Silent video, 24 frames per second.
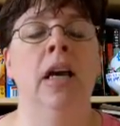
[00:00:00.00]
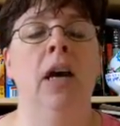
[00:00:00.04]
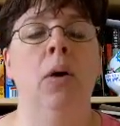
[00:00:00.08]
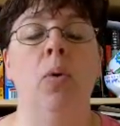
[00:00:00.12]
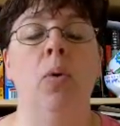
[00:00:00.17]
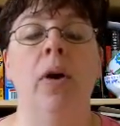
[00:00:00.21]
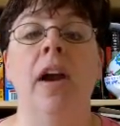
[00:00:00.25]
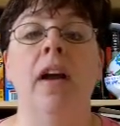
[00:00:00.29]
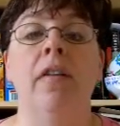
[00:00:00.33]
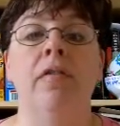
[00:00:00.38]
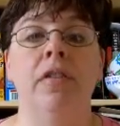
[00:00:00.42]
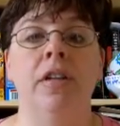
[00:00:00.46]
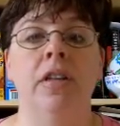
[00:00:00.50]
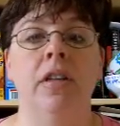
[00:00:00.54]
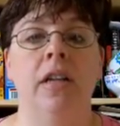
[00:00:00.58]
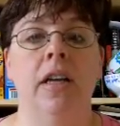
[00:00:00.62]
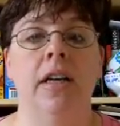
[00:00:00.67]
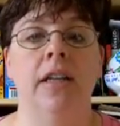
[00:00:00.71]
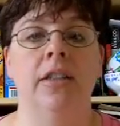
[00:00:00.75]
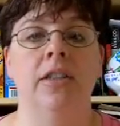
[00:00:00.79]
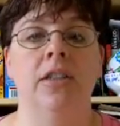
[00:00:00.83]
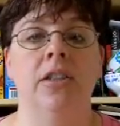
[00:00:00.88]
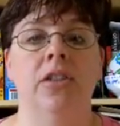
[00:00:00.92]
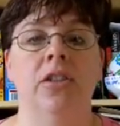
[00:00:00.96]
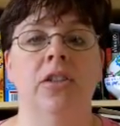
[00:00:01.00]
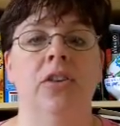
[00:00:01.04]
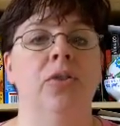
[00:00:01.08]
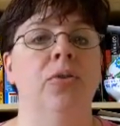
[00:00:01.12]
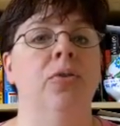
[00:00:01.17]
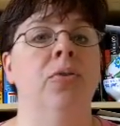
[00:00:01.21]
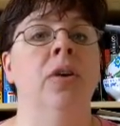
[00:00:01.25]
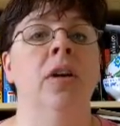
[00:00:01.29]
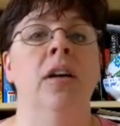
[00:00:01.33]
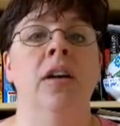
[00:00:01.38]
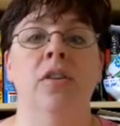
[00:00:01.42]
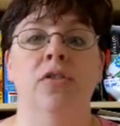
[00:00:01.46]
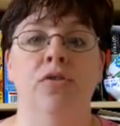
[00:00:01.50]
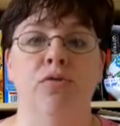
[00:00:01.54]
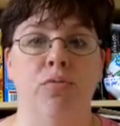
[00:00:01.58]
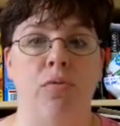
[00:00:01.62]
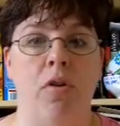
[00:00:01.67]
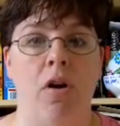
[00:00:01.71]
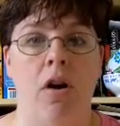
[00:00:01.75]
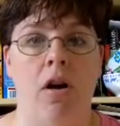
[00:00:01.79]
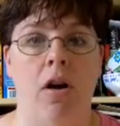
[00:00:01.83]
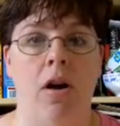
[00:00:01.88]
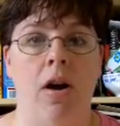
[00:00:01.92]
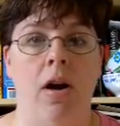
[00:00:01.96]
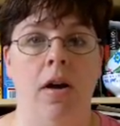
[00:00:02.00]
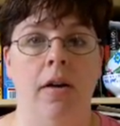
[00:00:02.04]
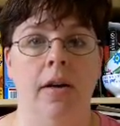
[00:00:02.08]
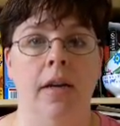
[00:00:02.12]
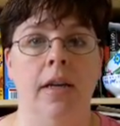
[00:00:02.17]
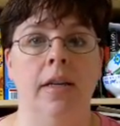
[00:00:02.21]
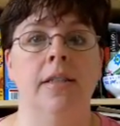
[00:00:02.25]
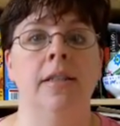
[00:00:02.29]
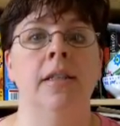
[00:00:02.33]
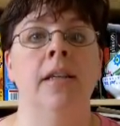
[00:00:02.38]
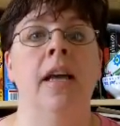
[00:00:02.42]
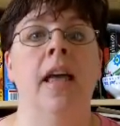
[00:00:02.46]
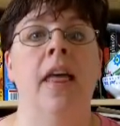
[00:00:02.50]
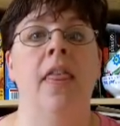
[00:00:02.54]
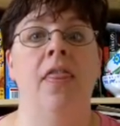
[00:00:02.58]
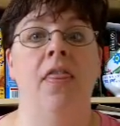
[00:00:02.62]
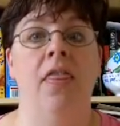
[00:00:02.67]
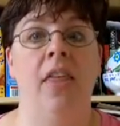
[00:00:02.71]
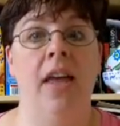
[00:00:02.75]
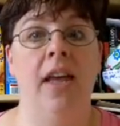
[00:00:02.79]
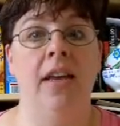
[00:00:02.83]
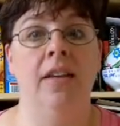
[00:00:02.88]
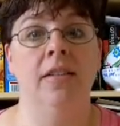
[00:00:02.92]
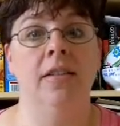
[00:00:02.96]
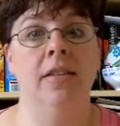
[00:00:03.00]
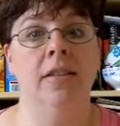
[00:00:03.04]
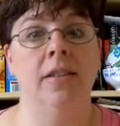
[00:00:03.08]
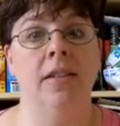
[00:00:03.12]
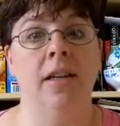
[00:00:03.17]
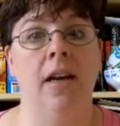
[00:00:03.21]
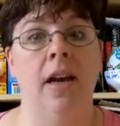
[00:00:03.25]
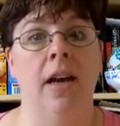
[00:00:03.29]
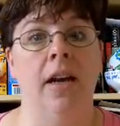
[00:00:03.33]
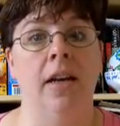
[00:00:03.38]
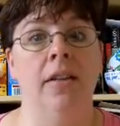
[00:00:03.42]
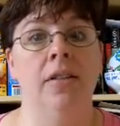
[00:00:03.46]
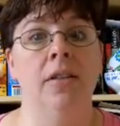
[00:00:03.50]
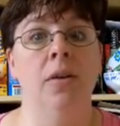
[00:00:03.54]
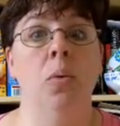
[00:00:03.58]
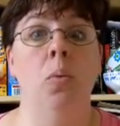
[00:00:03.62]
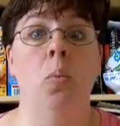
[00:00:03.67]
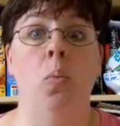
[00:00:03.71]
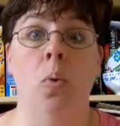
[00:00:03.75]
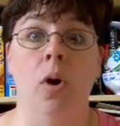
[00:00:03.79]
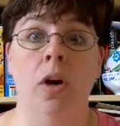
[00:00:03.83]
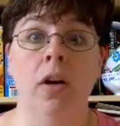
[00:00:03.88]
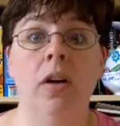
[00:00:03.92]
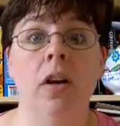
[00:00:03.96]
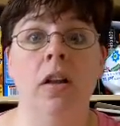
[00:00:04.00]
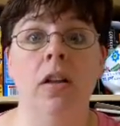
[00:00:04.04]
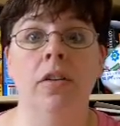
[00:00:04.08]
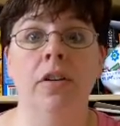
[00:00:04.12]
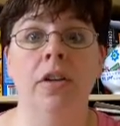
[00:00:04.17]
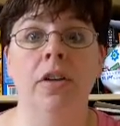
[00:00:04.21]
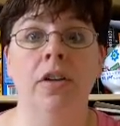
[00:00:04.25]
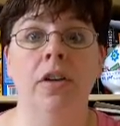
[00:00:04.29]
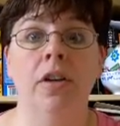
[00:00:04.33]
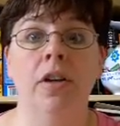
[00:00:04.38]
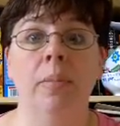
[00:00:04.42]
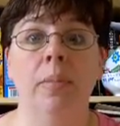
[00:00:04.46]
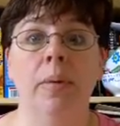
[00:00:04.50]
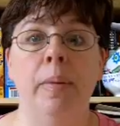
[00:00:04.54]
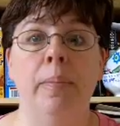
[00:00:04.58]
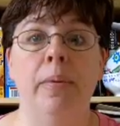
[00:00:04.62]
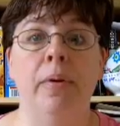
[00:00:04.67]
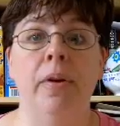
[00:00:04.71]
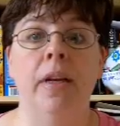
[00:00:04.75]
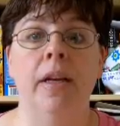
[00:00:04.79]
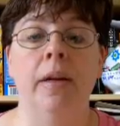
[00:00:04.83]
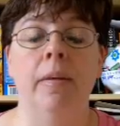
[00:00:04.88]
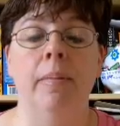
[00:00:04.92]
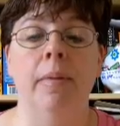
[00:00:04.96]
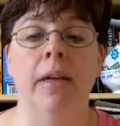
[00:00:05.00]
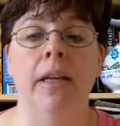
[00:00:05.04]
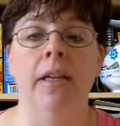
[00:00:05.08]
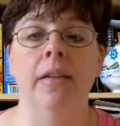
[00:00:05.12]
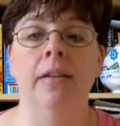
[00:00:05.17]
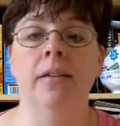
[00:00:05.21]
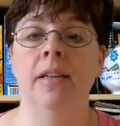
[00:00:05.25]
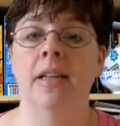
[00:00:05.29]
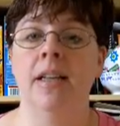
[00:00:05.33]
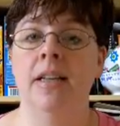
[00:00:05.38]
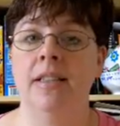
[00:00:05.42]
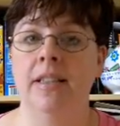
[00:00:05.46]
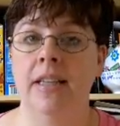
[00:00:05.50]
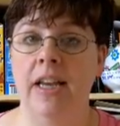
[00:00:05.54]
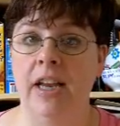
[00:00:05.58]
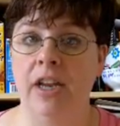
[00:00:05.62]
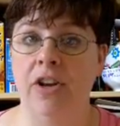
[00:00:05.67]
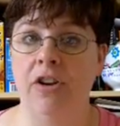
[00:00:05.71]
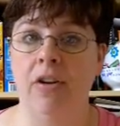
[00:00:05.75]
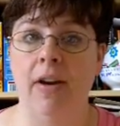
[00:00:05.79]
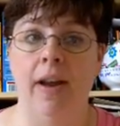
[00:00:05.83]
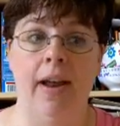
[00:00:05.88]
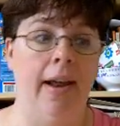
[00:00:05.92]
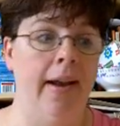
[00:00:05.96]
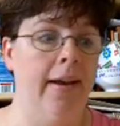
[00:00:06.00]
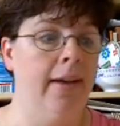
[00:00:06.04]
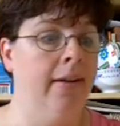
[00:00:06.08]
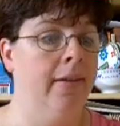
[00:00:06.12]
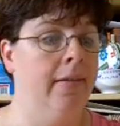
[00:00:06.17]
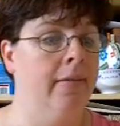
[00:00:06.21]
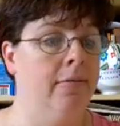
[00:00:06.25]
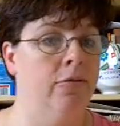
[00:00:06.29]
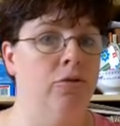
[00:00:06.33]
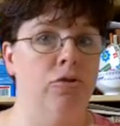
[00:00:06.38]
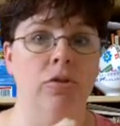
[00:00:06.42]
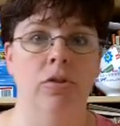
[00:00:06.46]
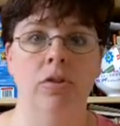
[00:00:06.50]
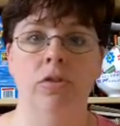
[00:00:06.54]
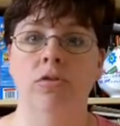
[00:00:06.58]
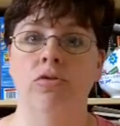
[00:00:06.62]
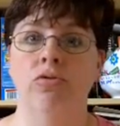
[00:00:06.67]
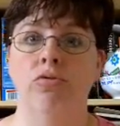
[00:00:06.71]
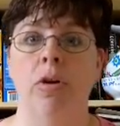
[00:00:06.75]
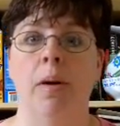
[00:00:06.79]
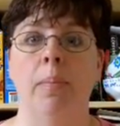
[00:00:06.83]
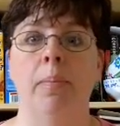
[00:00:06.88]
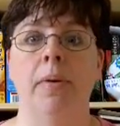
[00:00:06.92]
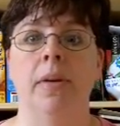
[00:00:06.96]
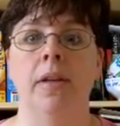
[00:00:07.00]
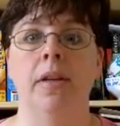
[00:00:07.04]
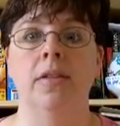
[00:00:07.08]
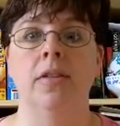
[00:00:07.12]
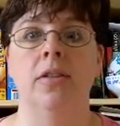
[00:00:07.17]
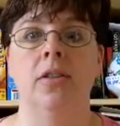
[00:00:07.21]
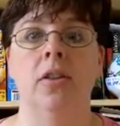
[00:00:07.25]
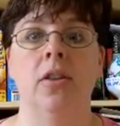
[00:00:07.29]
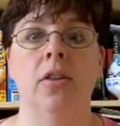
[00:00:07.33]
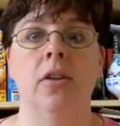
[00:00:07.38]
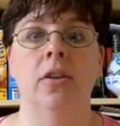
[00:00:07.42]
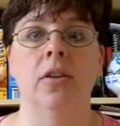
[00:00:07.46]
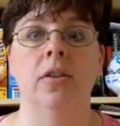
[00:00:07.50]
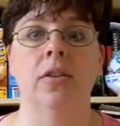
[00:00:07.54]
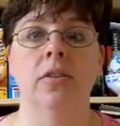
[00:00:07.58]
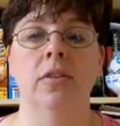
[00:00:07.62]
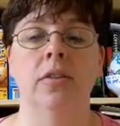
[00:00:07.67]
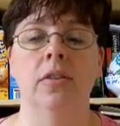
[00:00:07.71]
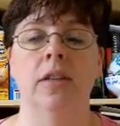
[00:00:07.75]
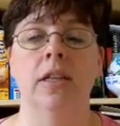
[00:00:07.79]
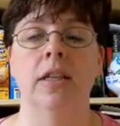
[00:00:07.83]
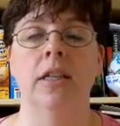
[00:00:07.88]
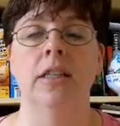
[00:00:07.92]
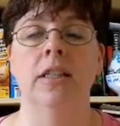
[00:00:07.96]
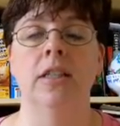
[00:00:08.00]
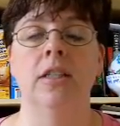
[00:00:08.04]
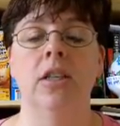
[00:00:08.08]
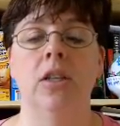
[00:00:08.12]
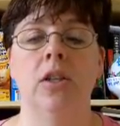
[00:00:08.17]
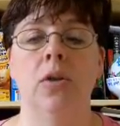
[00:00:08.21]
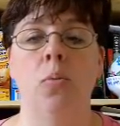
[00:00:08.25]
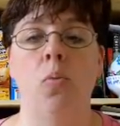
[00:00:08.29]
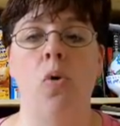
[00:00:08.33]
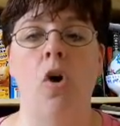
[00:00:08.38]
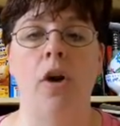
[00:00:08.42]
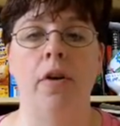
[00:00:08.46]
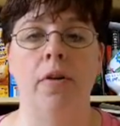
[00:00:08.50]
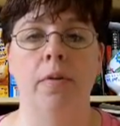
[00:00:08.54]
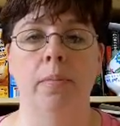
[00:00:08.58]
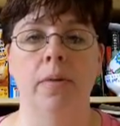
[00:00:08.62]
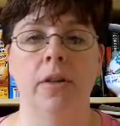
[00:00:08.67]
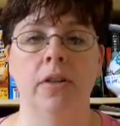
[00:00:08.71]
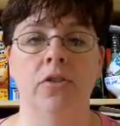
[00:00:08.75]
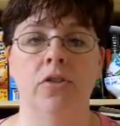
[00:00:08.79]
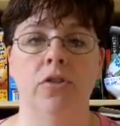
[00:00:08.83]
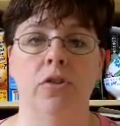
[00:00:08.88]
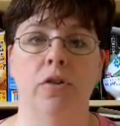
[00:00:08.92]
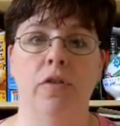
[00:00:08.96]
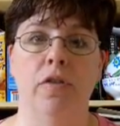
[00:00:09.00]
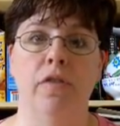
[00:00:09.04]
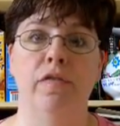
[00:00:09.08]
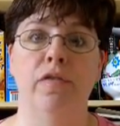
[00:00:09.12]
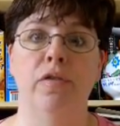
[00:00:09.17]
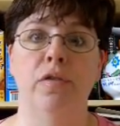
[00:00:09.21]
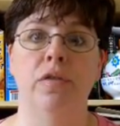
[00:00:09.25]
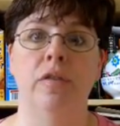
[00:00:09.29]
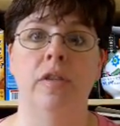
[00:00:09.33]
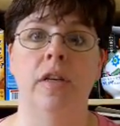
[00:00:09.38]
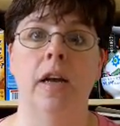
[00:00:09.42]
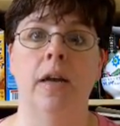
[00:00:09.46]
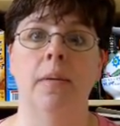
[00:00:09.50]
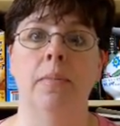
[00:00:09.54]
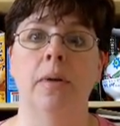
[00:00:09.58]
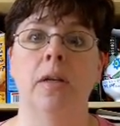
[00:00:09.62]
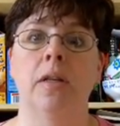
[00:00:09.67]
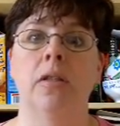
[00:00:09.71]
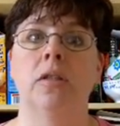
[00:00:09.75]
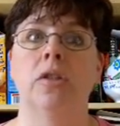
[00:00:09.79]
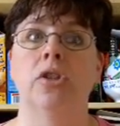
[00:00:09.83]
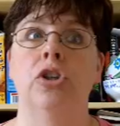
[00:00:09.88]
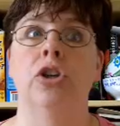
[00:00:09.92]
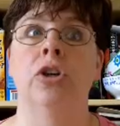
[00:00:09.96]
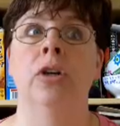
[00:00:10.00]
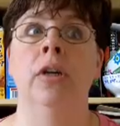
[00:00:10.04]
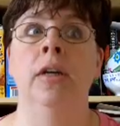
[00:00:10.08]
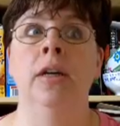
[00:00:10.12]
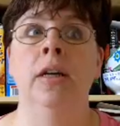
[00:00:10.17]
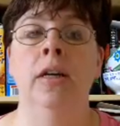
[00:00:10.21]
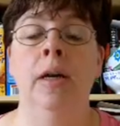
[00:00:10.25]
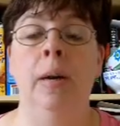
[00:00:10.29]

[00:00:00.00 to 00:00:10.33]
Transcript: Whatever you like to do, draw on it. Then decide what color you're going to be putting them in. Take your egg, drop it into the water mixture, the food dye mixture.